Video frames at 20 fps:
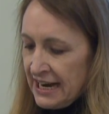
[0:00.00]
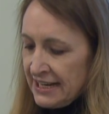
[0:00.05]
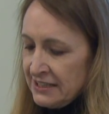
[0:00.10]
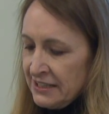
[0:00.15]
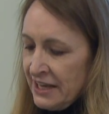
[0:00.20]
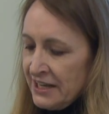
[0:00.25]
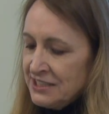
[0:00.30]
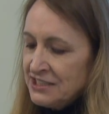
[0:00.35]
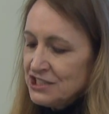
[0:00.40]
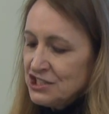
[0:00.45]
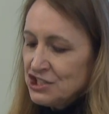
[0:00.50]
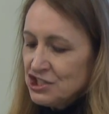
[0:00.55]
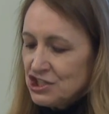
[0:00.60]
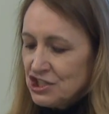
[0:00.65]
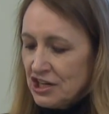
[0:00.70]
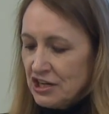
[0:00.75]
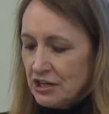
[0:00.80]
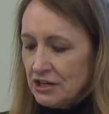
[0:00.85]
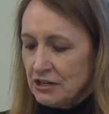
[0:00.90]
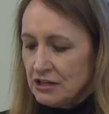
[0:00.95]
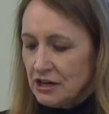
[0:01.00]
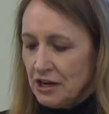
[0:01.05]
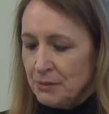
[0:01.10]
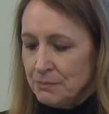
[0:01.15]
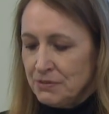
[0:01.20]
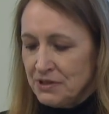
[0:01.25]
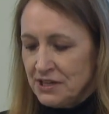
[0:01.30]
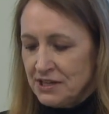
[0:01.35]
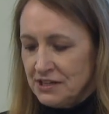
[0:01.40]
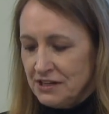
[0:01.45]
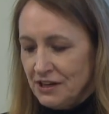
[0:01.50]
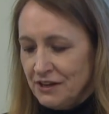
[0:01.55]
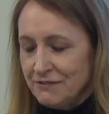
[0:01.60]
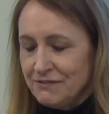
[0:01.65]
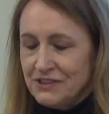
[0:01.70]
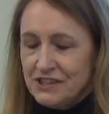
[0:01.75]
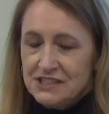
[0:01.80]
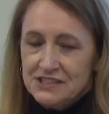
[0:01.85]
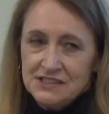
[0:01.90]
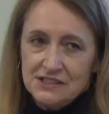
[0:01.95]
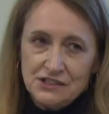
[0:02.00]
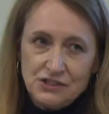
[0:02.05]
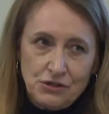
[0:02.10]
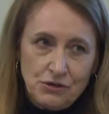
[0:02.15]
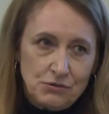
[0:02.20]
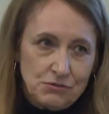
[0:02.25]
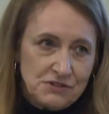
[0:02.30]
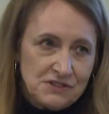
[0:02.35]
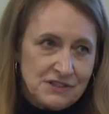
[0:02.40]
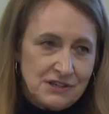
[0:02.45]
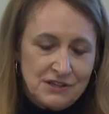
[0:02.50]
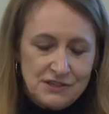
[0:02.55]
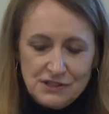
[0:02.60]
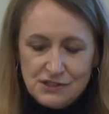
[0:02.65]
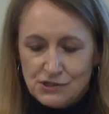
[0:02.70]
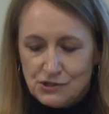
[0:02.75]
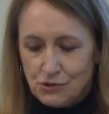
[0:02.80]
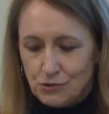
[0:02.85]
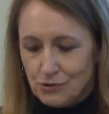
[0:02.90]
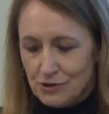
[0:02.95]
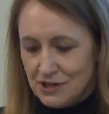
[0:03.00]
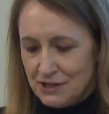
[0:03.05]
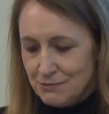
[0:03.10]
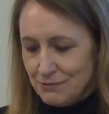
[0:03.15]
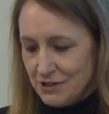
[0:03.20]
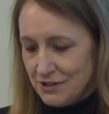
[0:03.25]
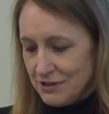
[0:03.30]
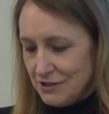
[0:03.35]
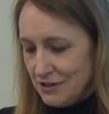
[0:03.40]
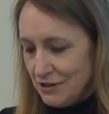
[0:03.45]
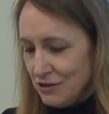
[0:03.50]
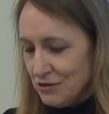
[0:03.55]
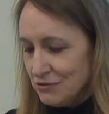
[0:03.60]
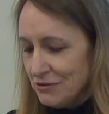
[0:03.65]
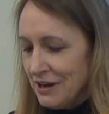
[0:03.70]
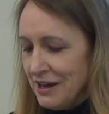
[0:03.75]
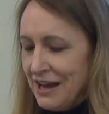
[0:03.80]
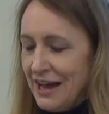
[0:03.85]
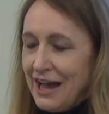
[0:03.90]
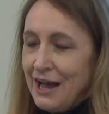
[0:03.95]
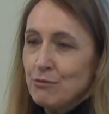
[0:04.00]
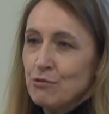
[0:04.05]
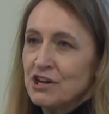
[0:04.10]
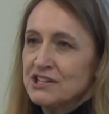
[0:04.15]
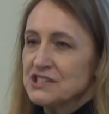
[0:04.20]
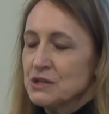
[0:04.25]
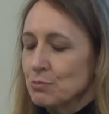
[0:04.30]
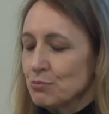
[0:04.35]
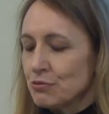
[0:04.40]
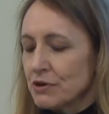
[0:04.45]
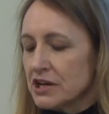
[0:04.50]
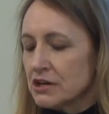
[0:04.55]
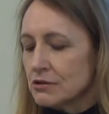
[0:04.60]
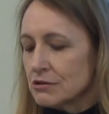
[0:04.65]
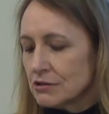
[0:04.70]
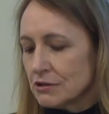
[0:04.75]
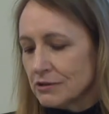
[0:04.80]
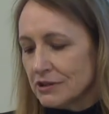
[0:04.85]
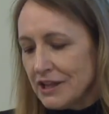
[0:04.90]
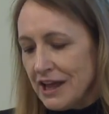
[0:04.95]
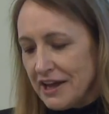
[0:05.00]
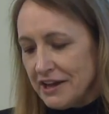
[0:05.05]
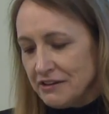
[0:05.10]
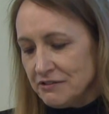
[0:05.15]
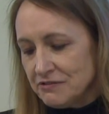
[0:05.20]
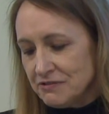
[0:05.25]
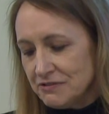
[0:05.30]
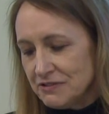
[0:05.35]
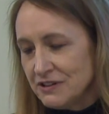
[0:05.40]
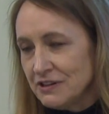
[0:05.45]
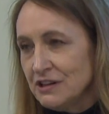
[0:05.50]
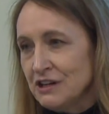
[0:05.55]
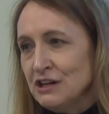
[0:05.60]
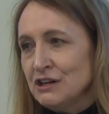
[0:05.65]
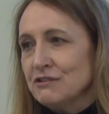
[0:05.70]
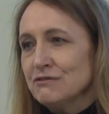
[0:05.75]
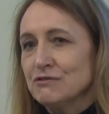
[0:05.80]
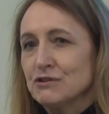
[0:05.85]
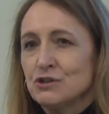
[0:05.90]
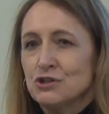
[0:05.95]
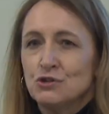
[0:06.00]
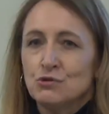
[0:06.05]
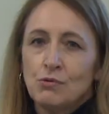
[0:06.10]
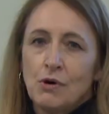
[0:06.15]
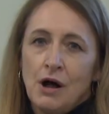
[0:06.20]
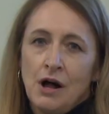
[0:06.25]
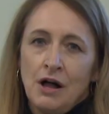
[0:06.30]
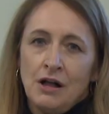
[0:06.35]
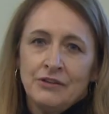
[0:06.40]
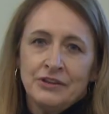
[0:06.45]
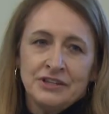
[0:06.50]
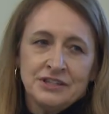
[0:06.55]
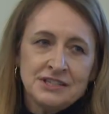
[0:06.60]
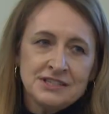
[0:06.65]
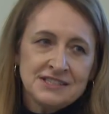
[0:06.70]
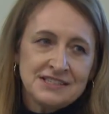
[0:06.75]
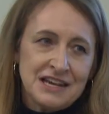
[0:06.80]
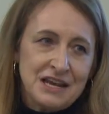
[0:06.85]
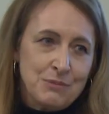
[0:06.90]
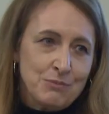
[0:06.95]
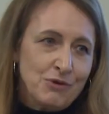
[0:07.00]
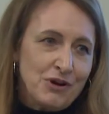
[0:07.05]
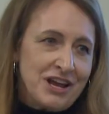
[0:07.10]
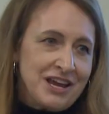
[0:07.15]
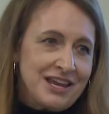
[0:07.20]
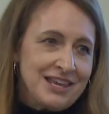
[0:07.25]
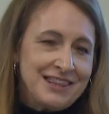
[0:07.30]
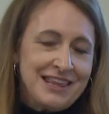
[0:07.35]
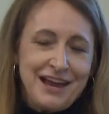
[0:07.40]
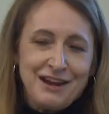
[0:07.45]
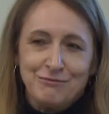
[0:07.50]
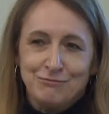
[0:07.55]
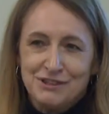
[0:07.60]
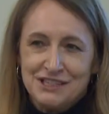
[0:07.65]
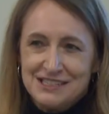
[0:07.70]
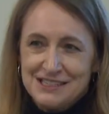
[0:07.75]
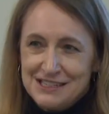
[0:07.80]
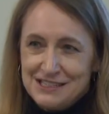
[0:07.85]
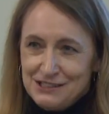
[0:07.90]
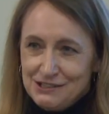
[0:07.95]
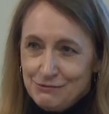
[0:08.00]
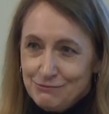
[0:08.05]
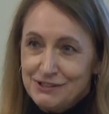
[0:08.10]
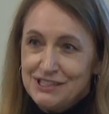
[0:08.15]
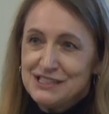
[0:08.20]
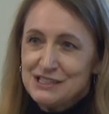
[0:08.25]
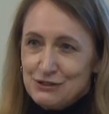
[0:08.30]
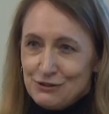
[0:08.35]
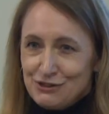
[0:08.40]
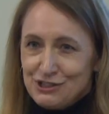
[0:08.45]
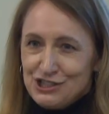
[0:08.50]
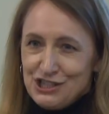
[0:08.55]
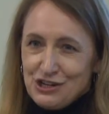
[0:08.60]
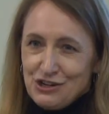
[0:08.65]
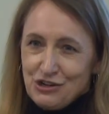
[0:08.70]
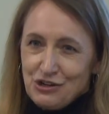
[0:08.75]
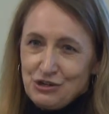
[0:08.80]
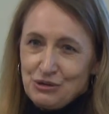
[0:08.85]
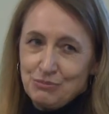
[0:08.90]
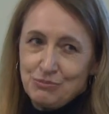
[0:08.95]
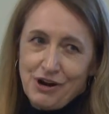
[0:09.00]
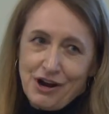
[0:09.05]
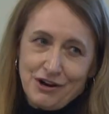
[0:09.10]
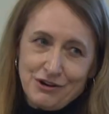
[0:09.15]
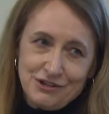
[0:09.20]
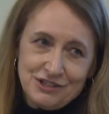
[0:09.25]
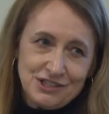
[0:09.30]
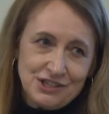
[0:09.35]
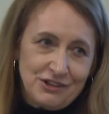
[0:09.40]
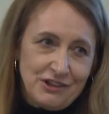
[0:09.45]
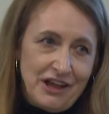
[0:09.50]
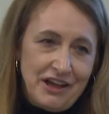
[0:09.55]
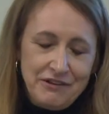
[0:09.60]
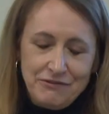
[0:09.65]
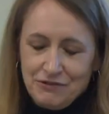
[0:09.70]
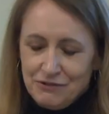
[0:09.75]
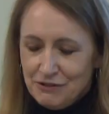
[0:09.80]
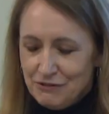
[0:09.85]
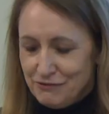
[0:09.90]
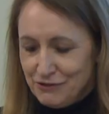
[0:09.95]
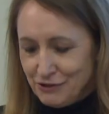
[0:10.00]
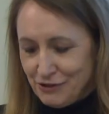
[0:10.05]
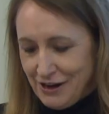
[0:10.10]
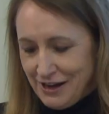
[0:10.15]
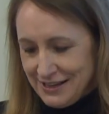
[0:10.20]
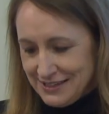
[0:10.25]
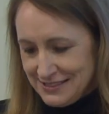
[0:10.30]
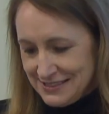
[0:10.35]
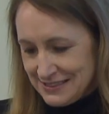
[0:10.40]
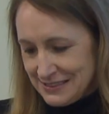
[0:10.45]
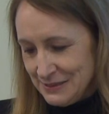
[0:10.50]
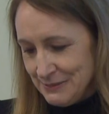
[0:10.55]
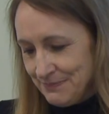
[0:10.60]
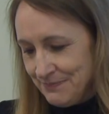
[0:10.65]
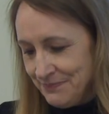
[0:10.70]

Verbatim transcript: I'd like to share a bit of this Doe's story with you. I want to bring her to life for you all in the same way that researching her brought her to life for us.